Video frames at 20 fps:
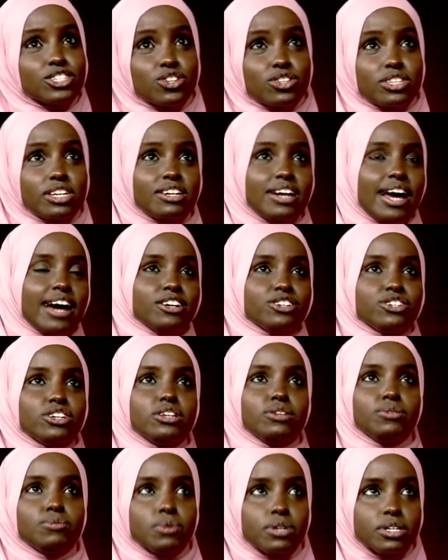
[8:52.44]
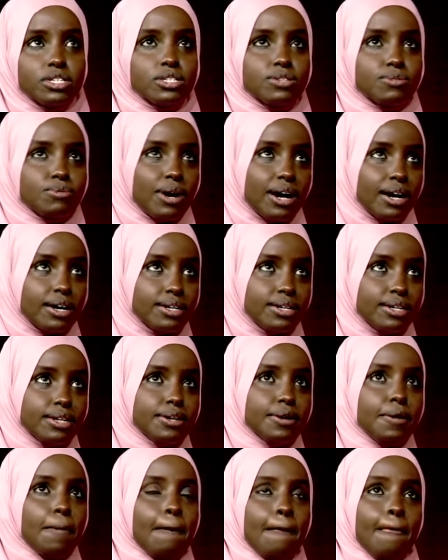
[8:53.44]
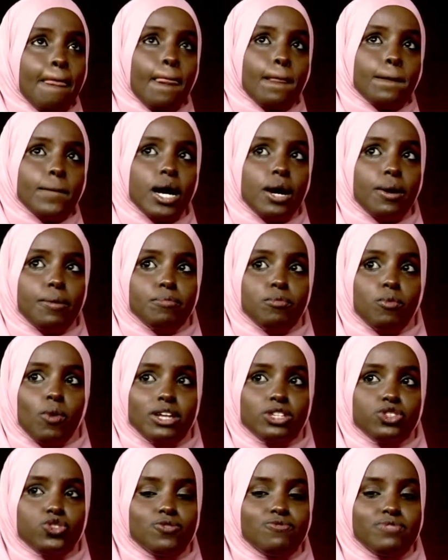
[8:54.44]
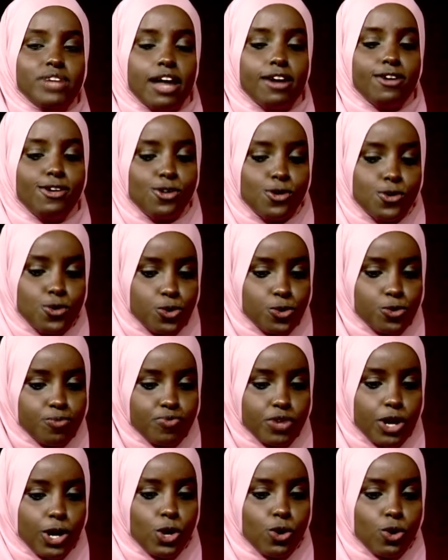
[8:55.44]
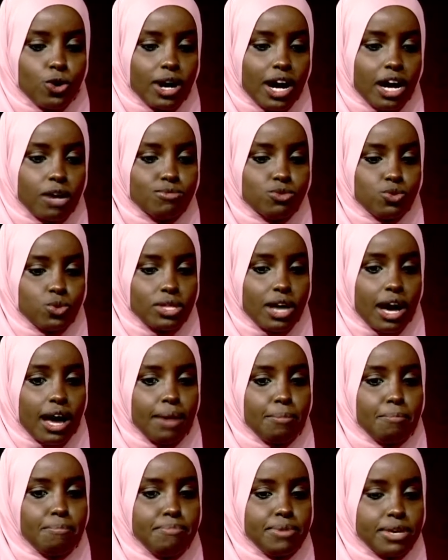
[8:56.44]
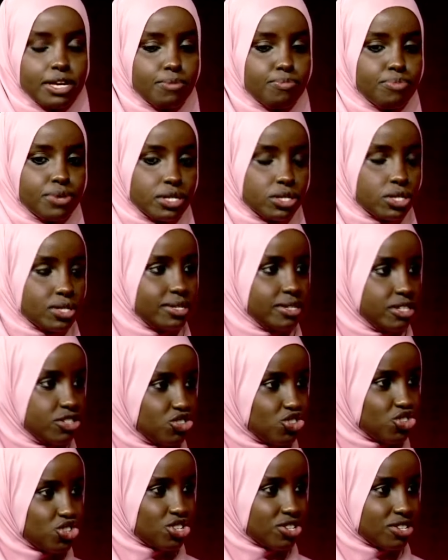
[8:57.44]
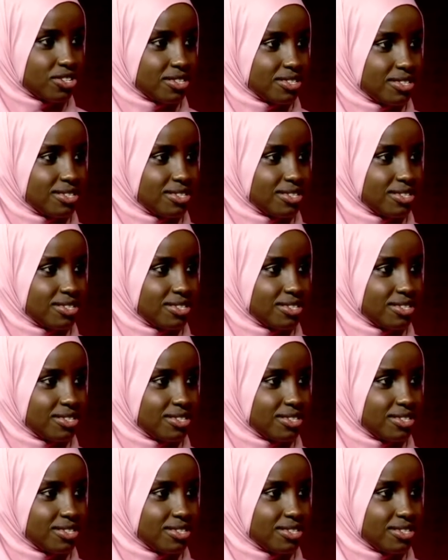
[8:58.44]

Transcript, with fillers: So the reaction was one um, once you've done law, law comes with a big prestige.